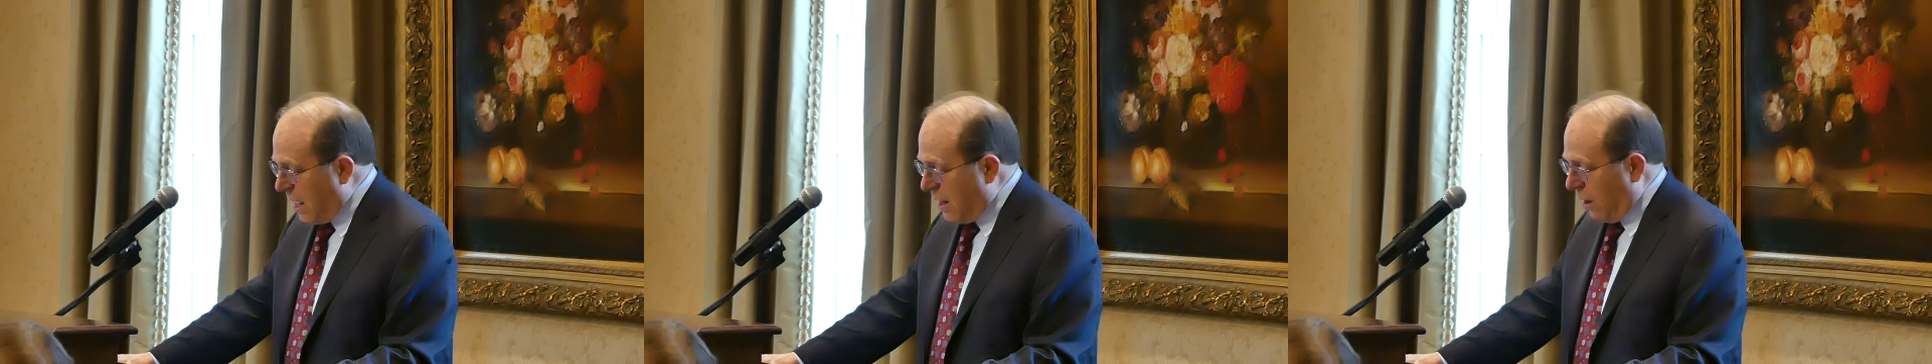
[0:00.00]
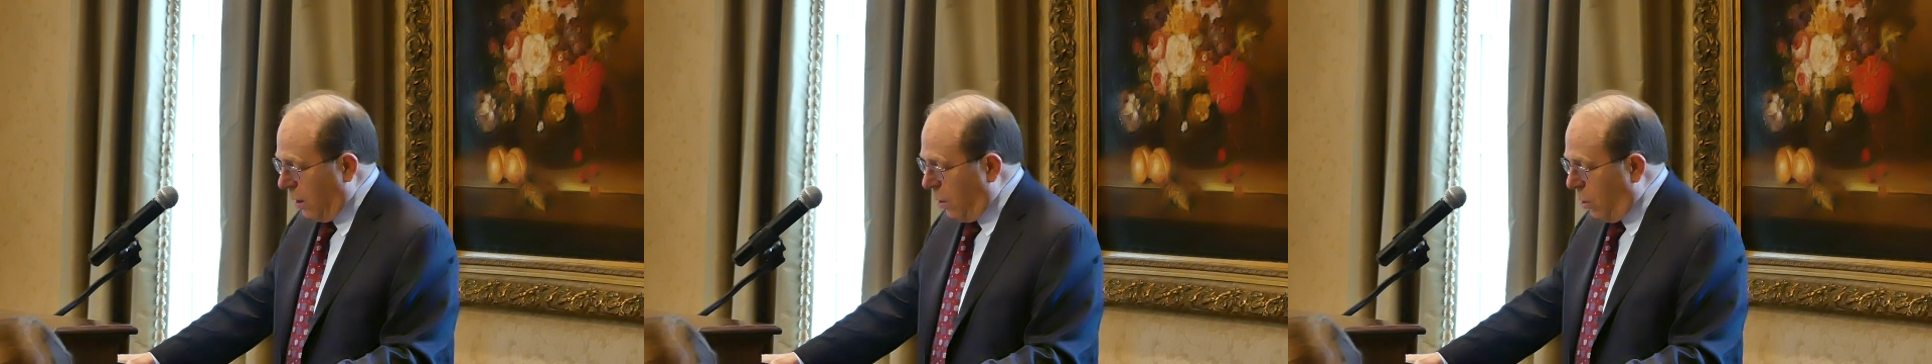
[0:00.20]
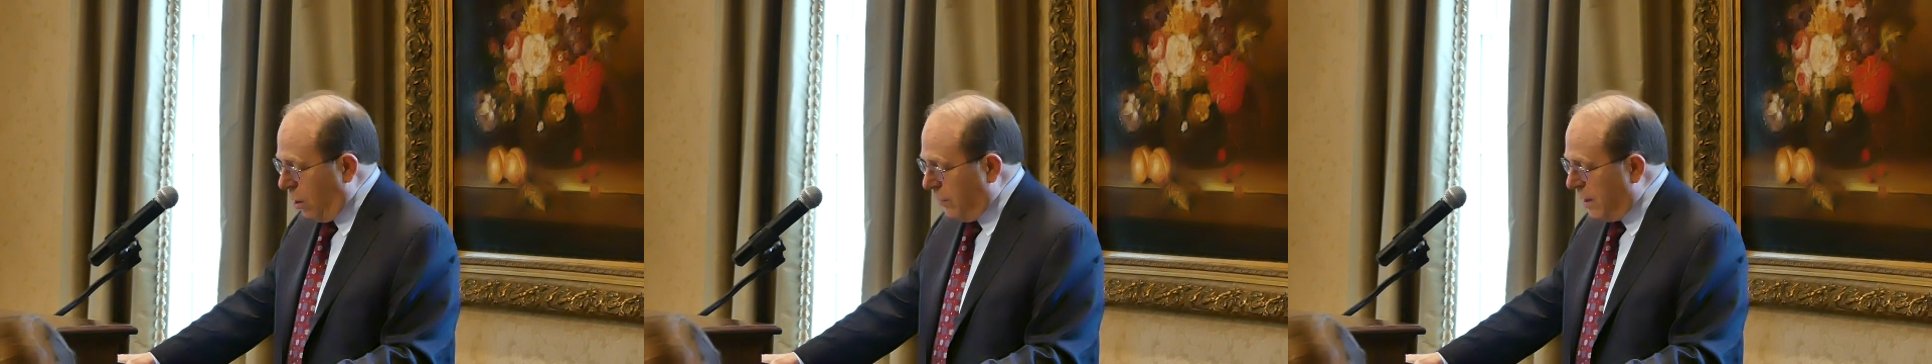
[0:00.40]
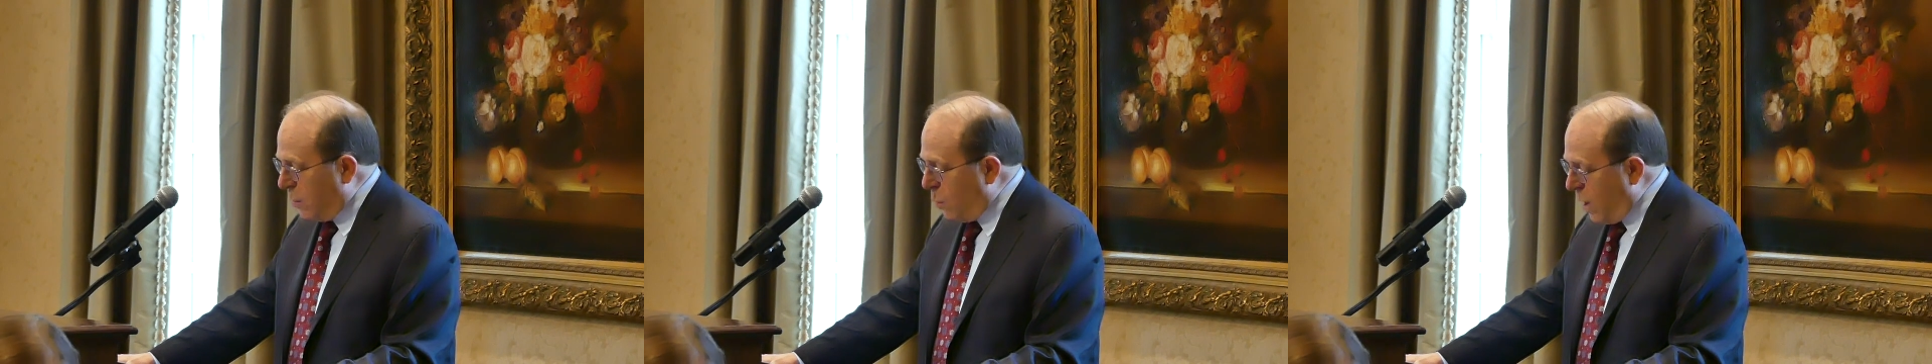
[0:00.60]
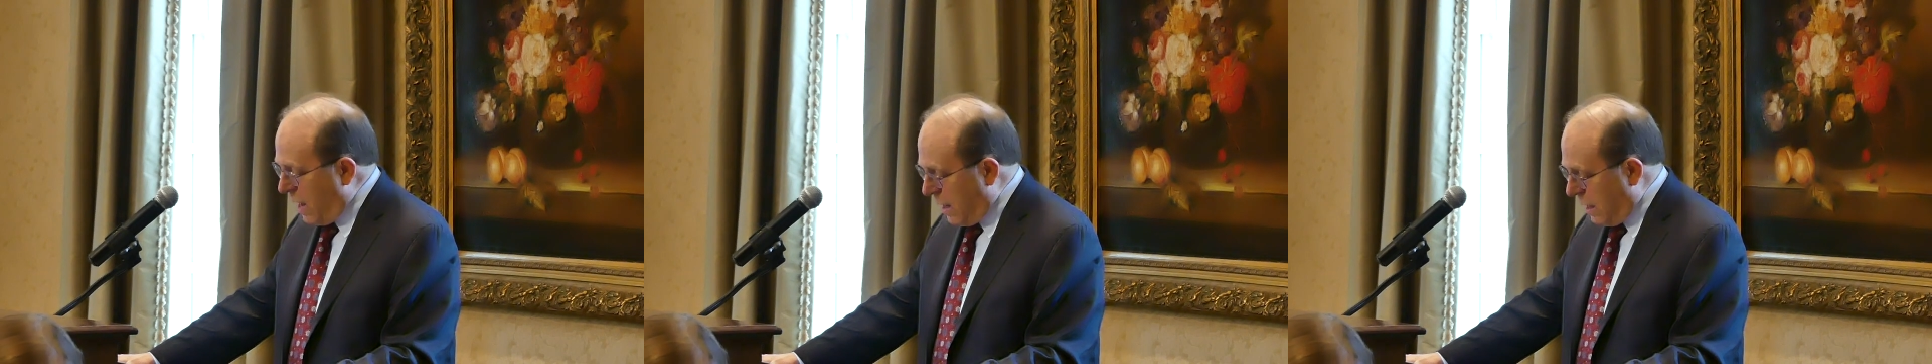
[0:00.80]
and
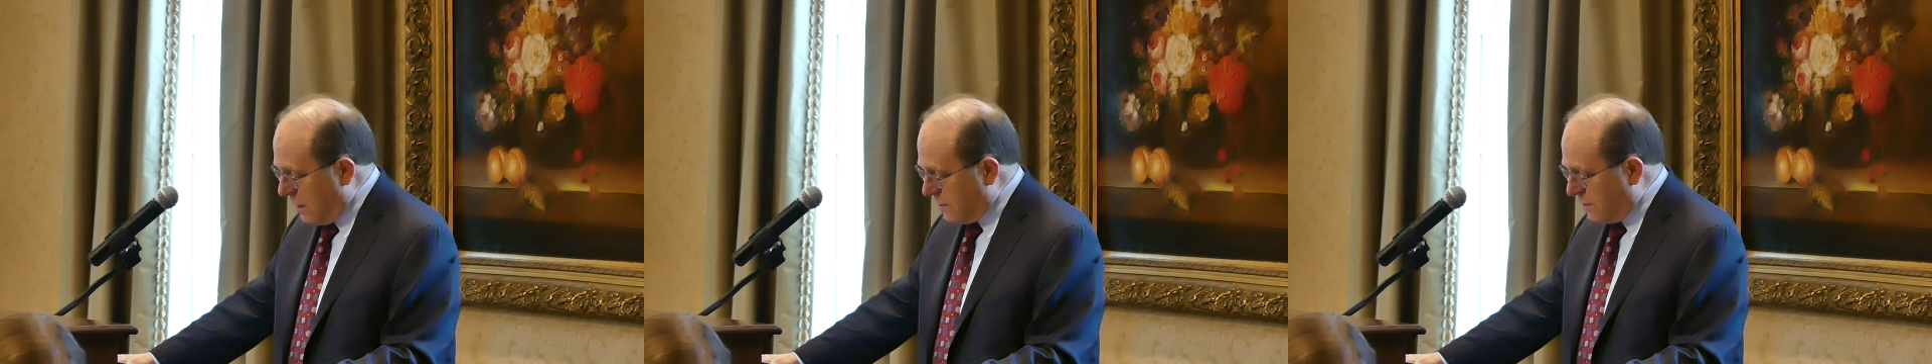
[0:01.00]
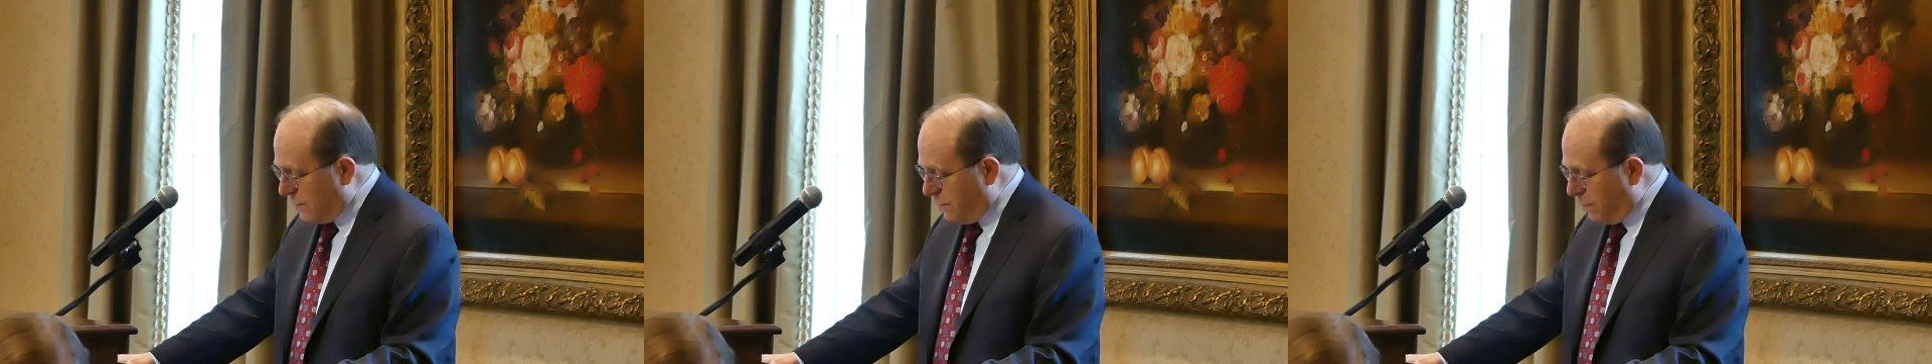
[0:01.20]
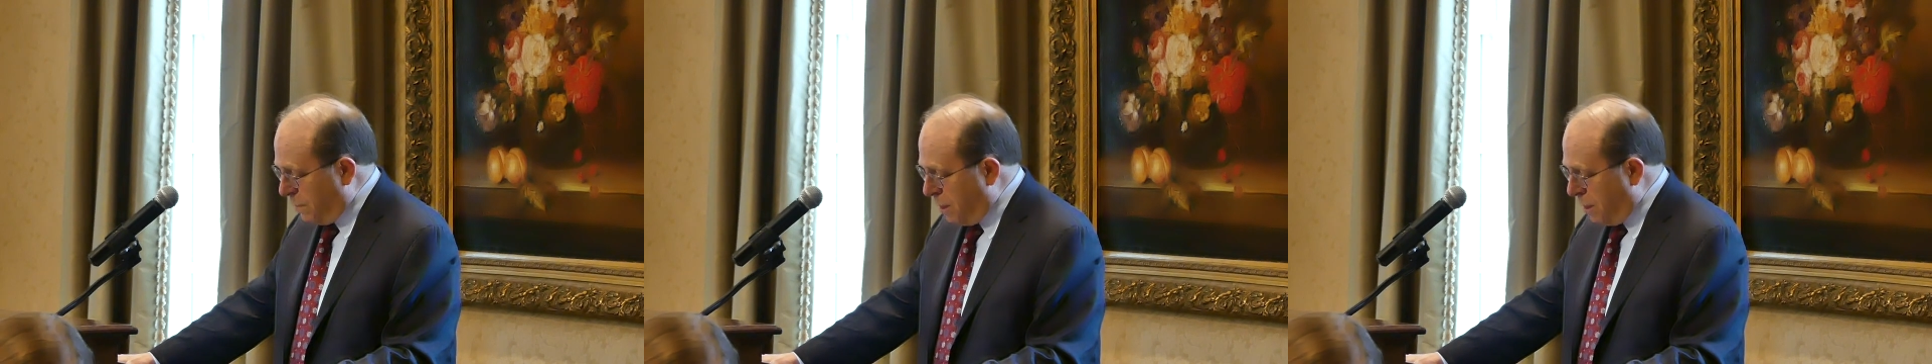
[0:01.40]
alarming ways.